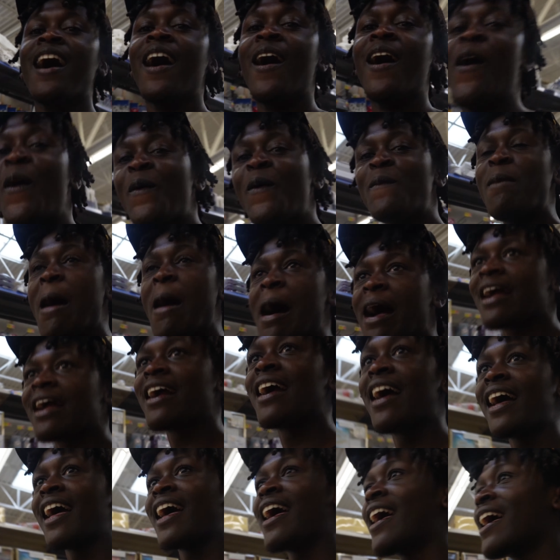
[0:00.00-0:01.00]
Oh my
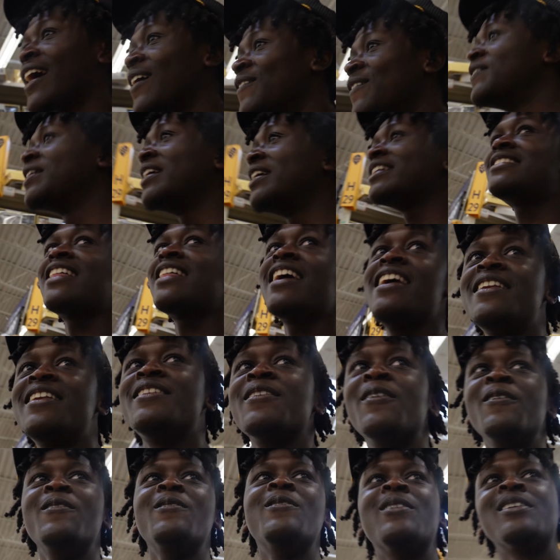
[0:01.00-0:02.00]
god. What are they
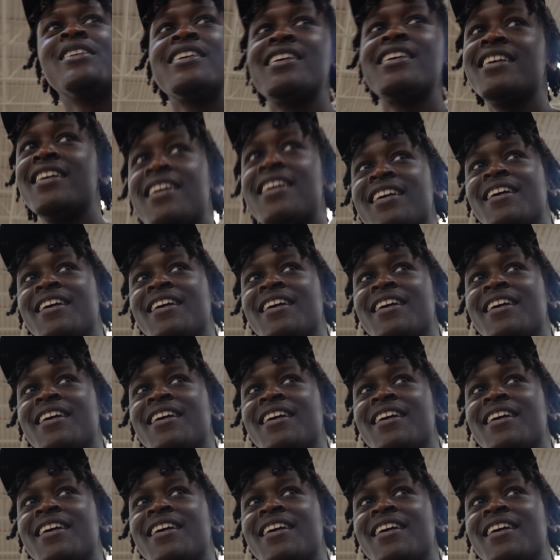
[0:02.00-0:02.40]
doing?